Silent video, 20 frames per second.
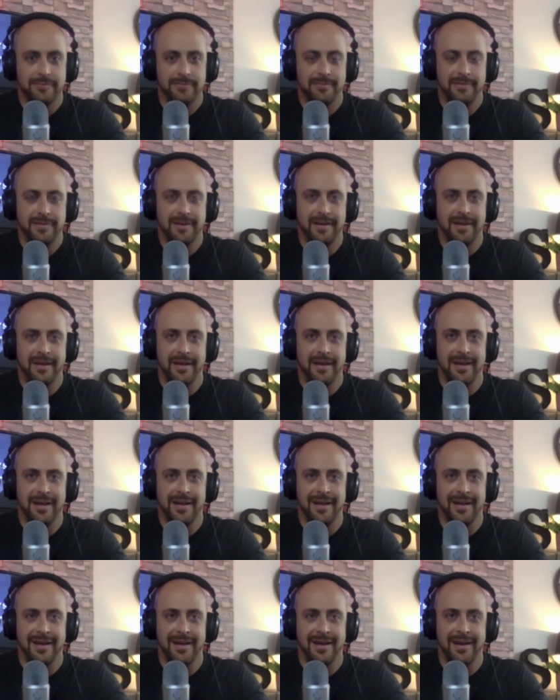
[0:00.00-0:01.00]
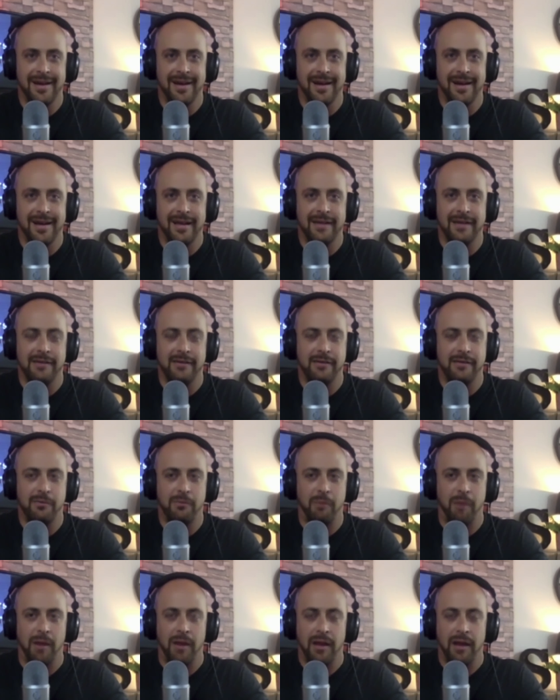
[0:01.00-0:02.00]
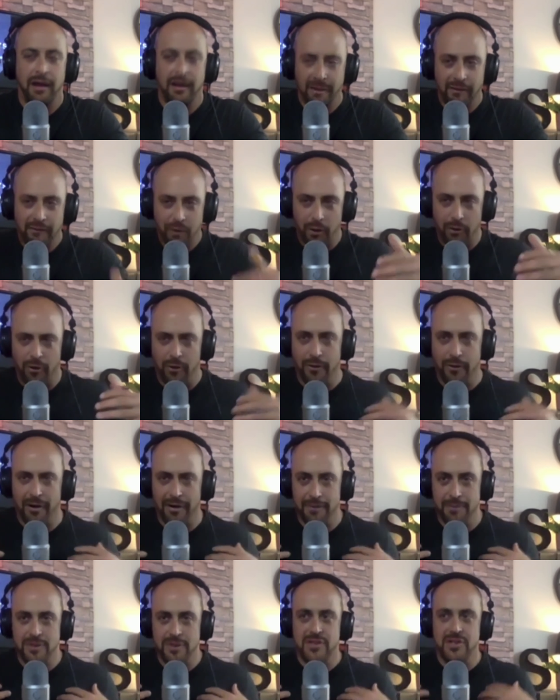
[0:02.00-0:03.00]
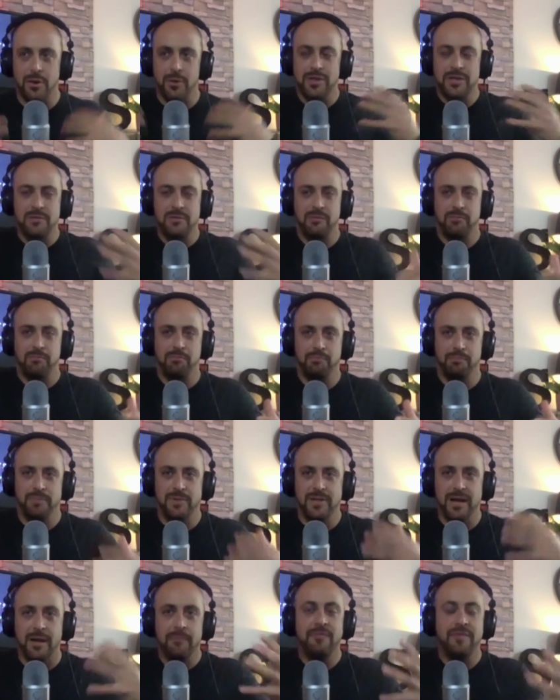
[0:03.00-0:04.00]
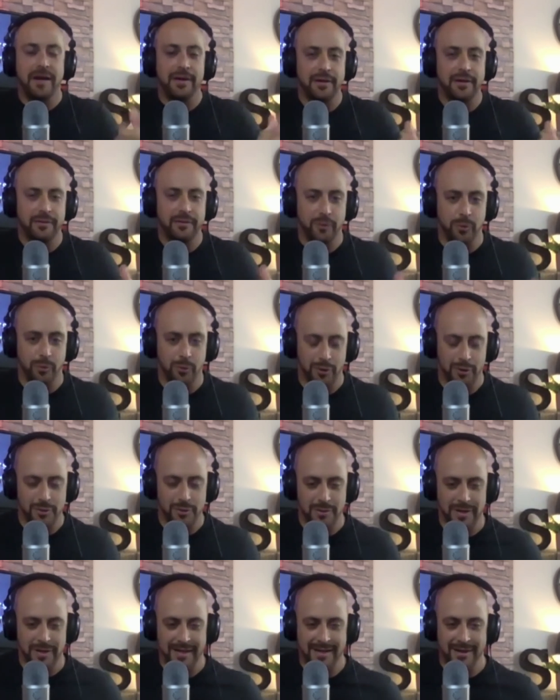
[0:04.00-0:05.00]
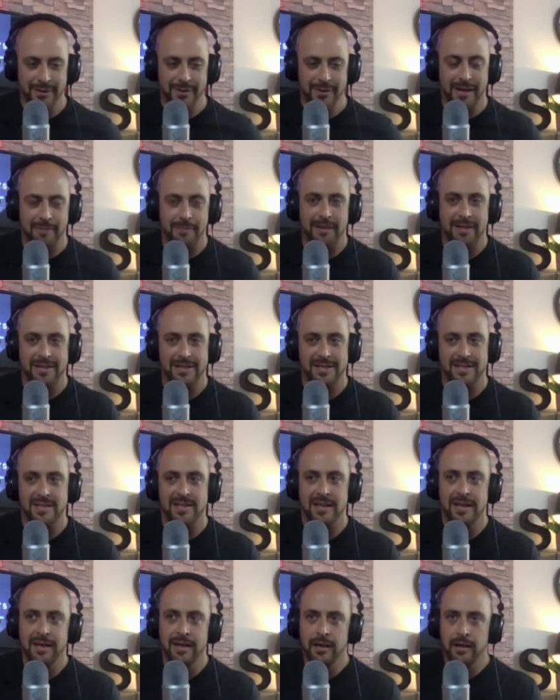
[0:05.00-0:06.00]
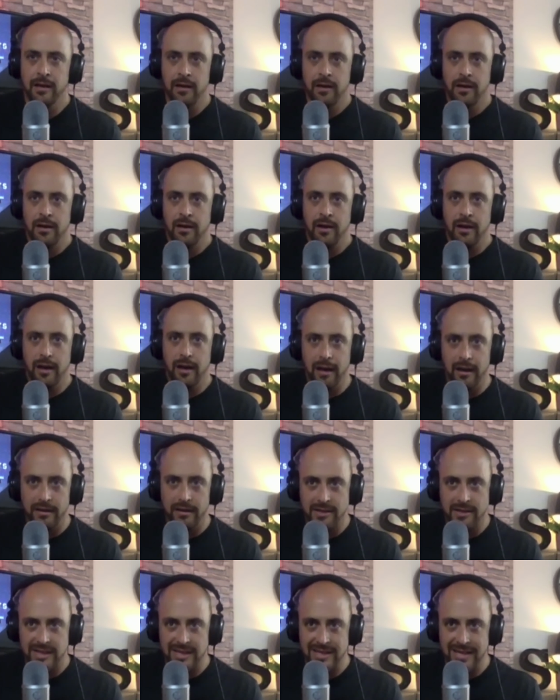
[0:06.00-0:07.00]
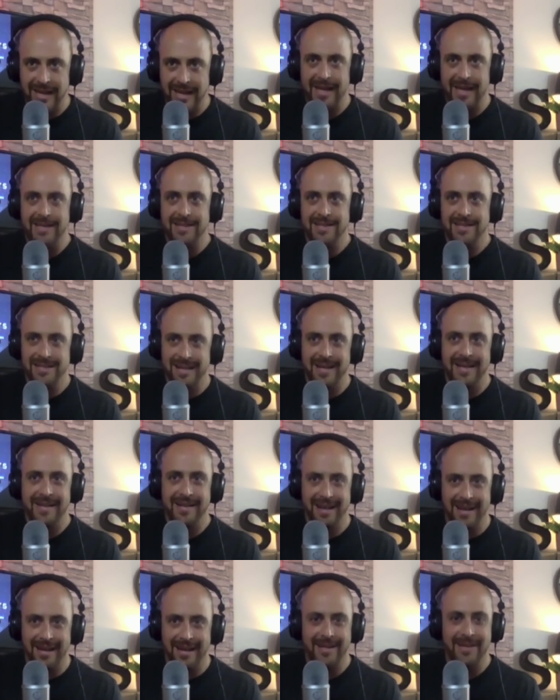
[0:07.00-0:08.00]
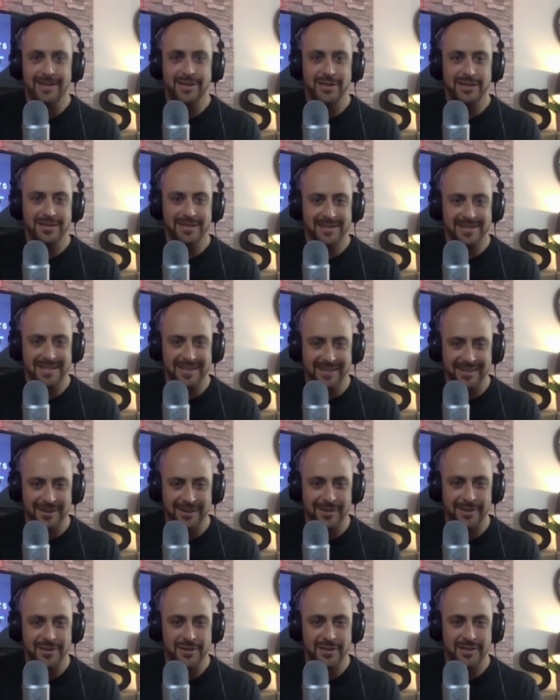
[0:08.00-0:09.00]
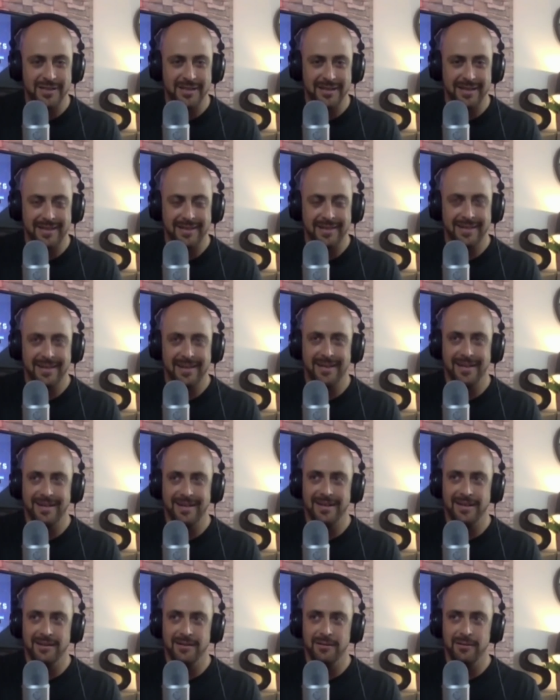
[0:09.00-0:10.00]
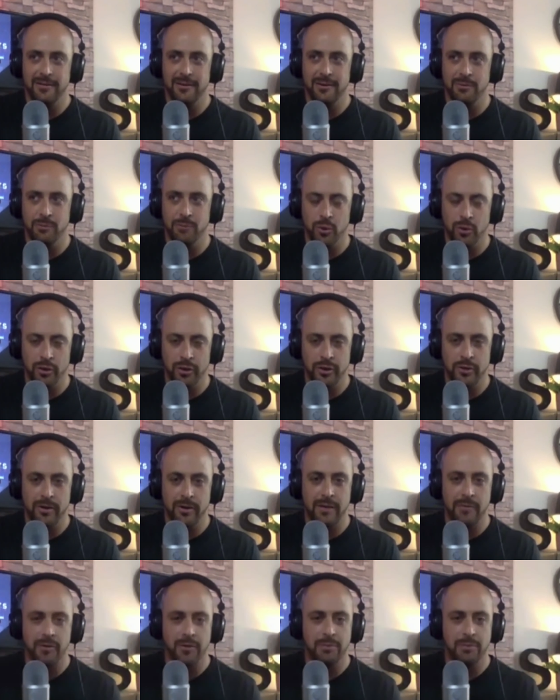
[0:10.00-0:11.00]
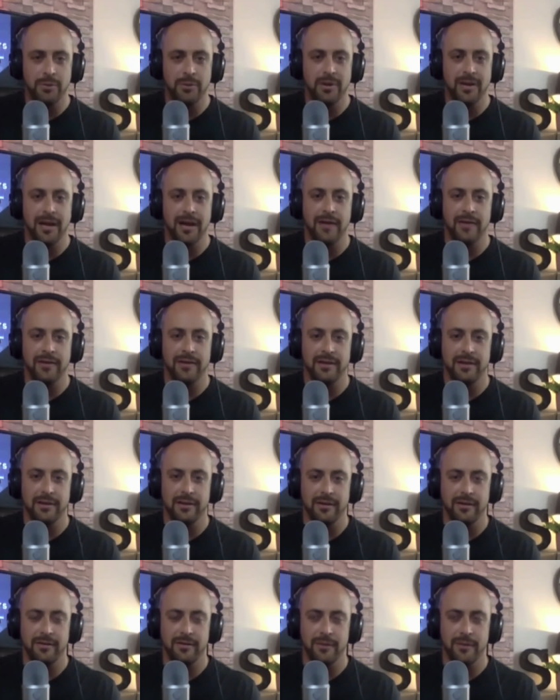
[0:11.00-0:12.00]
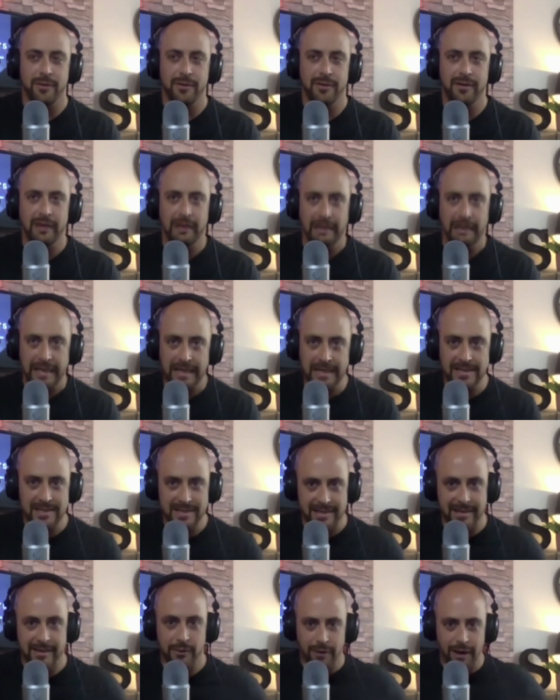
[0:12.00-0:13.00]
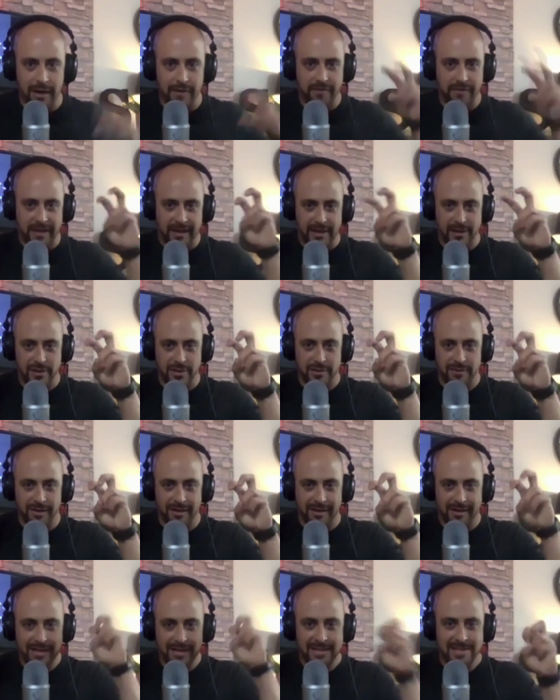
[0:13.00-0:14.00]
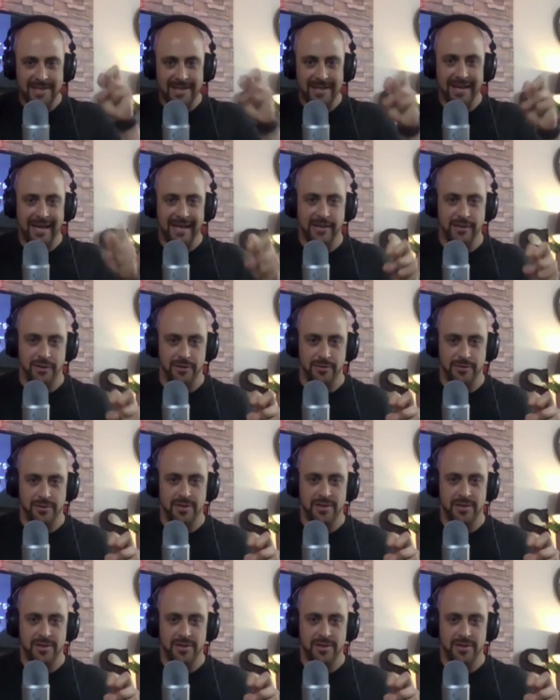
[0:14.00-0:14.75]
And I'm just always dumbfounded for words when I hear that, because it's, today's day and age is a technology day. And the more you're able to put out there for instant gratification, right? Instant answers.